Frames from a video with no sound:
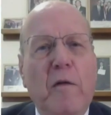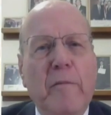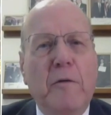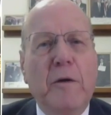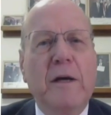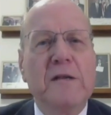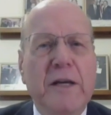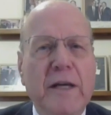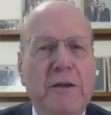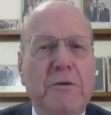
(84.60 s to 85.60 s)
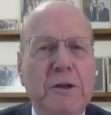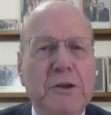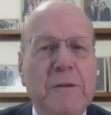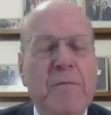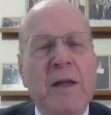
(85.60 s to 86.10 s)
of America's
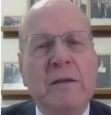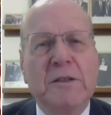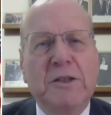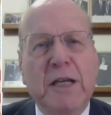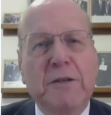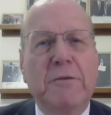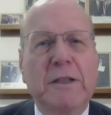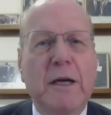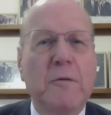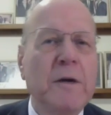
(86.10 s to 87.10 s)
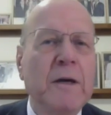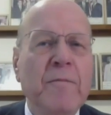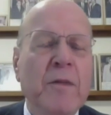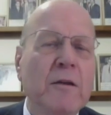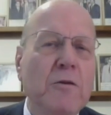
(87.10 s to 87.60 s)
interests, the
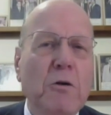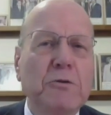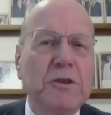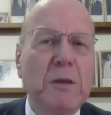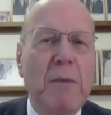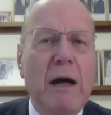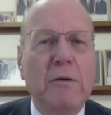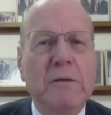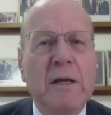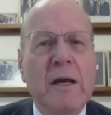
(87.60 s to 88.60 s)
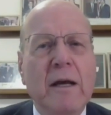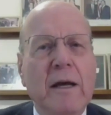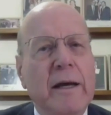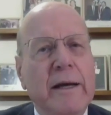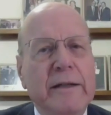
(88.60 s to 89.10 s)
Secretary talks about
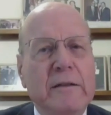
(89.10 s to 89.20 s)
uh,